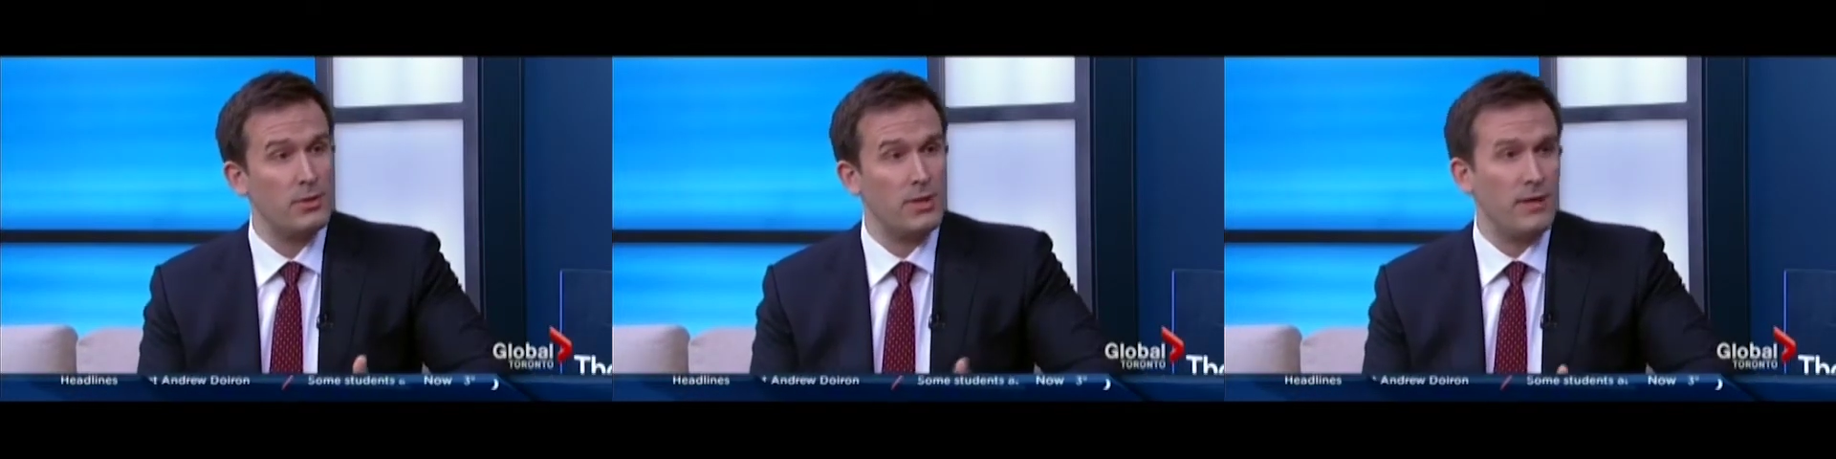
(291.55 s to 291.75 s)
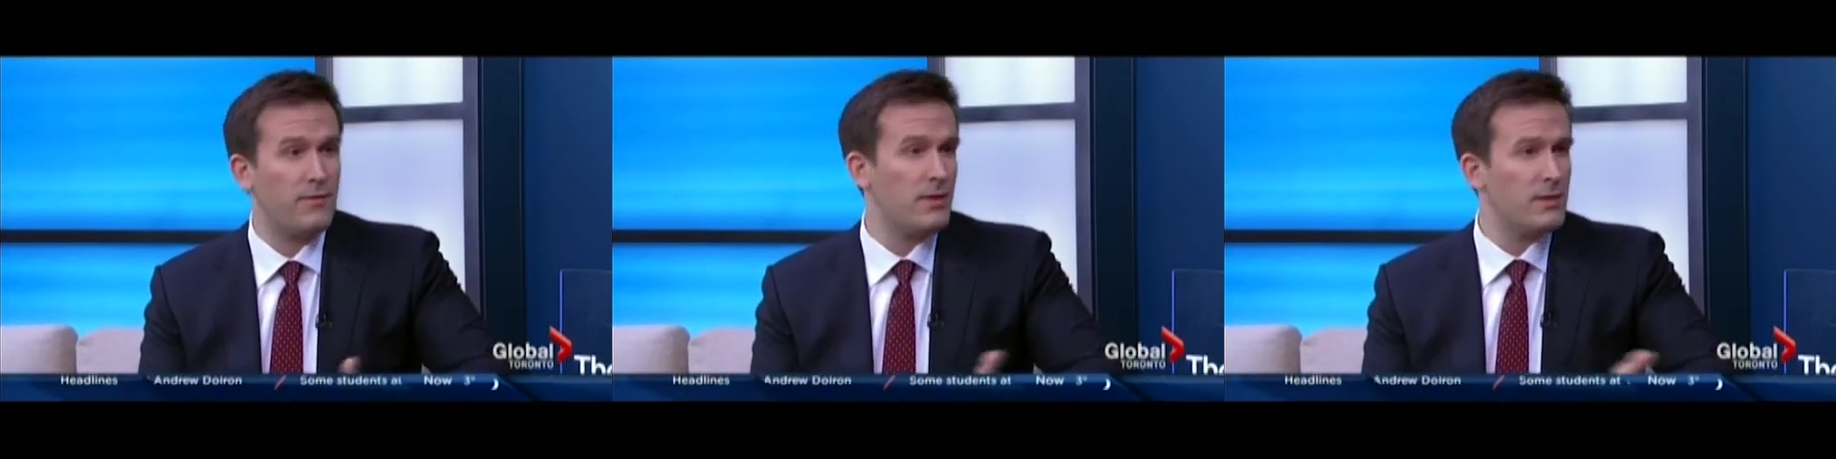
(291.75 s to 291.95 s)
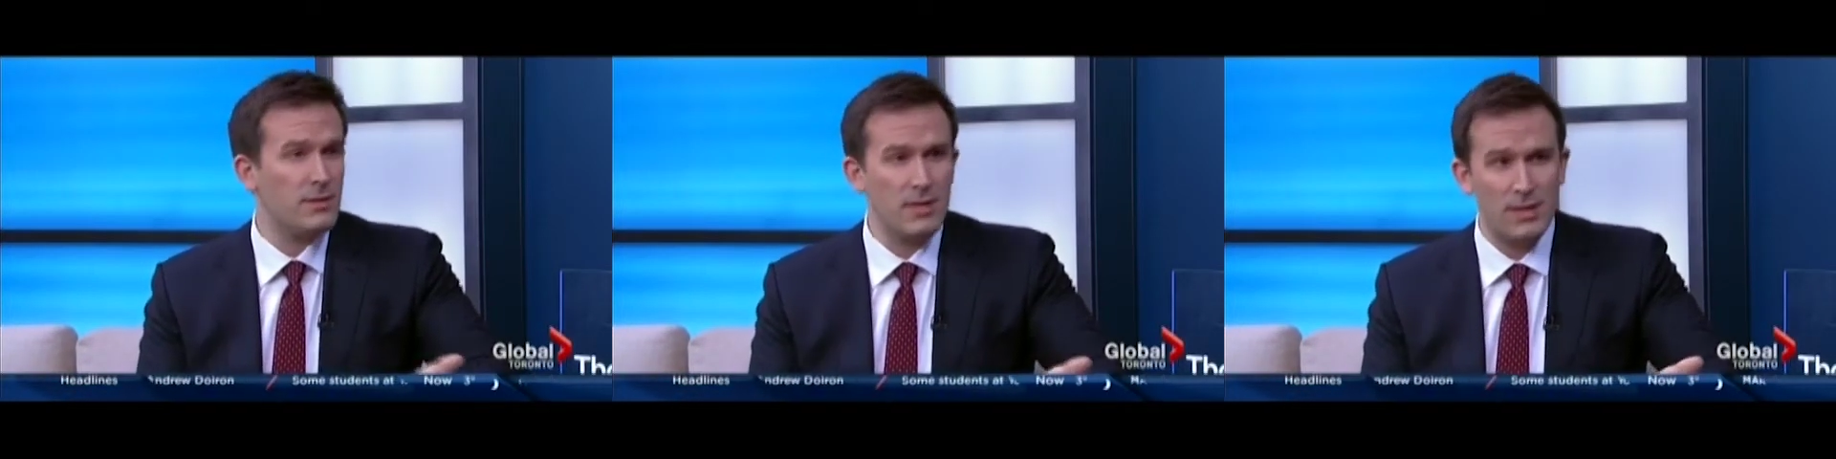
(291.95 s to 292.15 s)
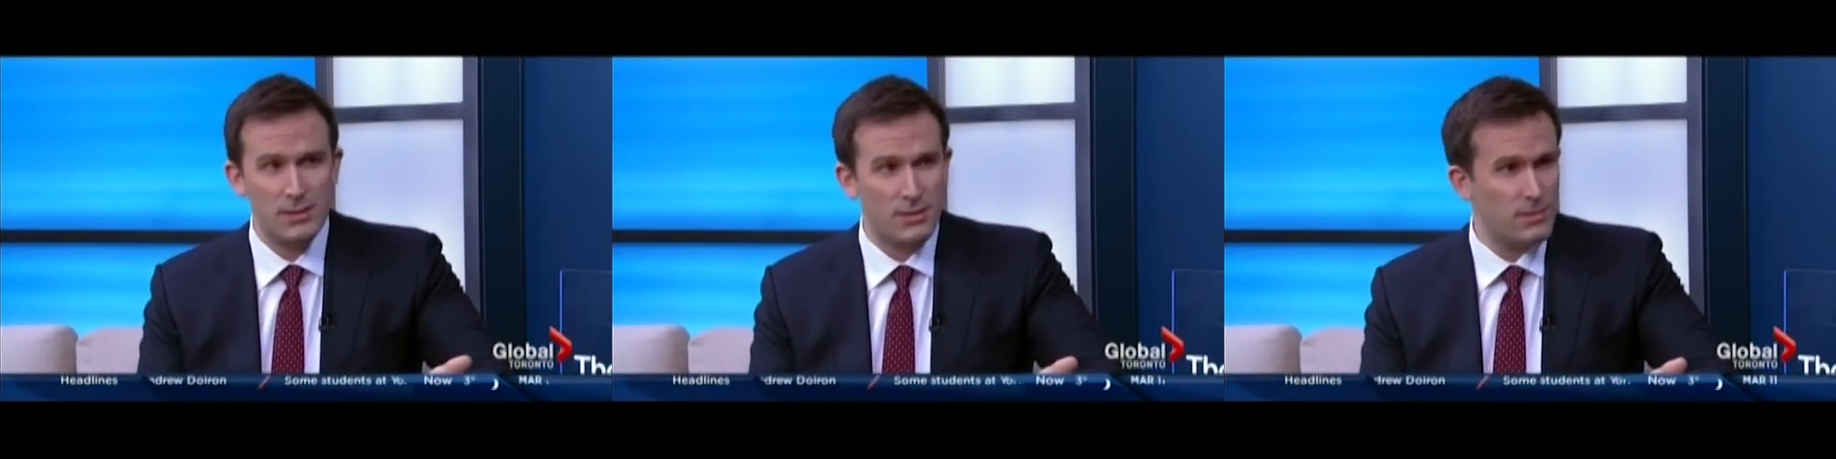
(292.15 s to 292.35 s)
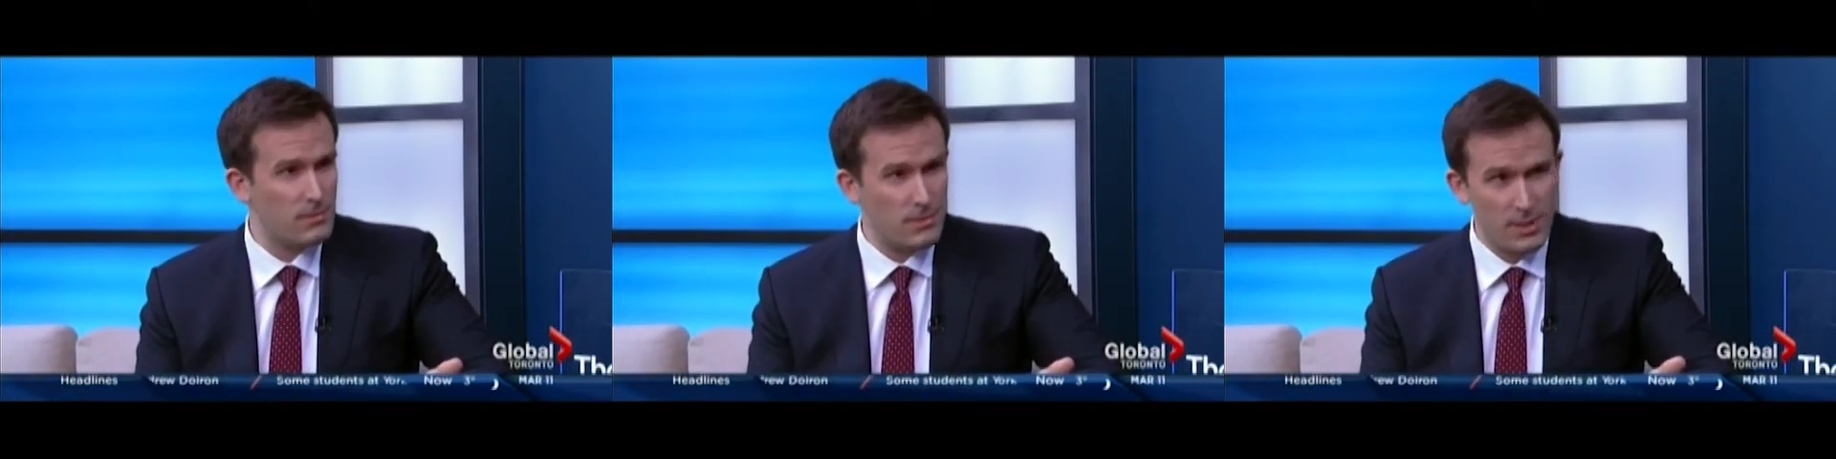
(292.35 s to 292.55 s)
safety, because
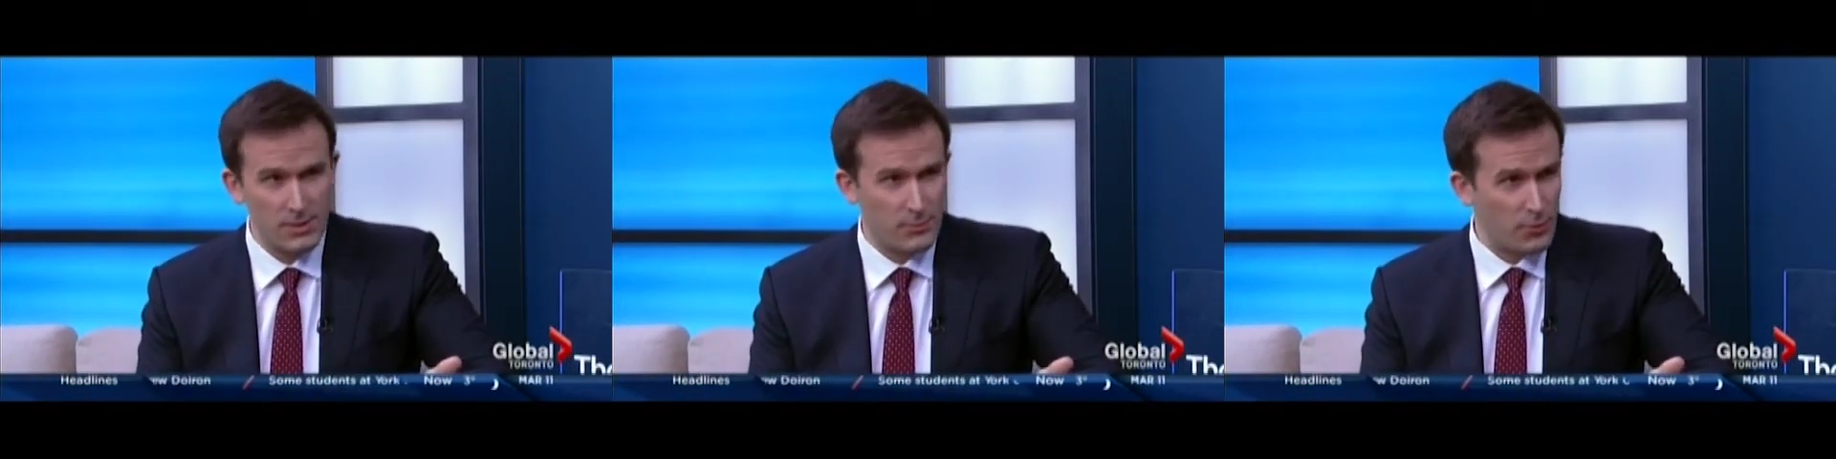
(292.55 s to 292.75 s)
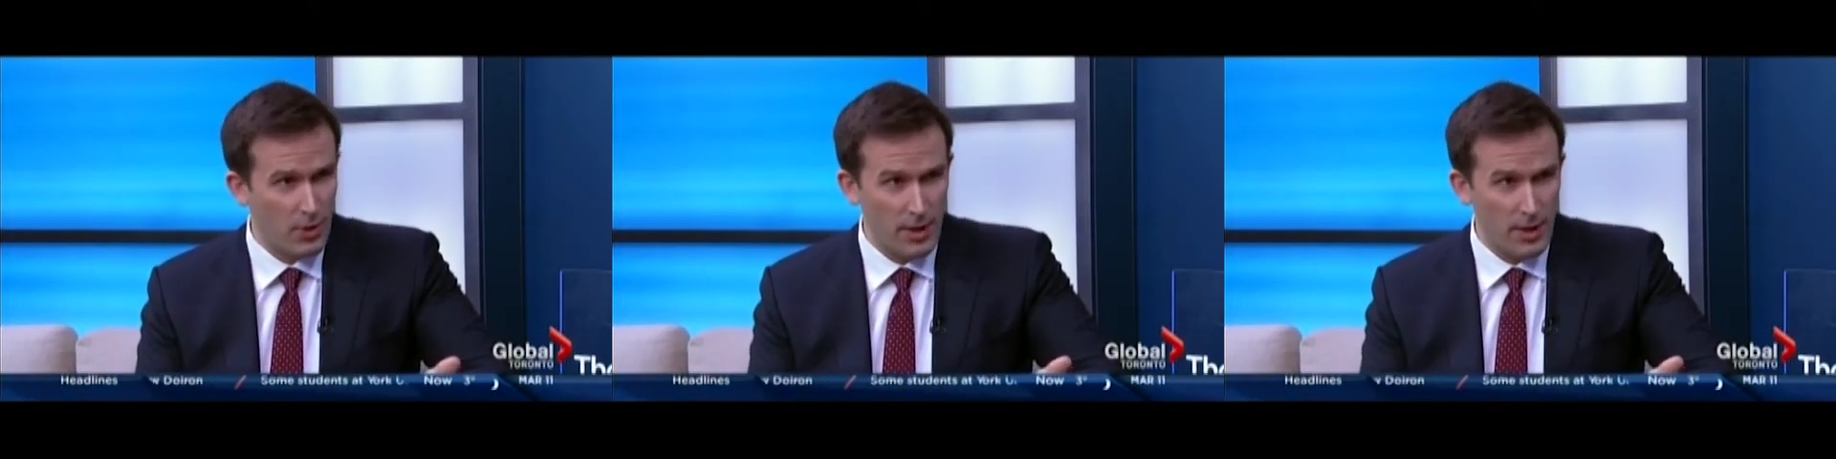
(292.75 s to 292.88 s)
that's that's mm.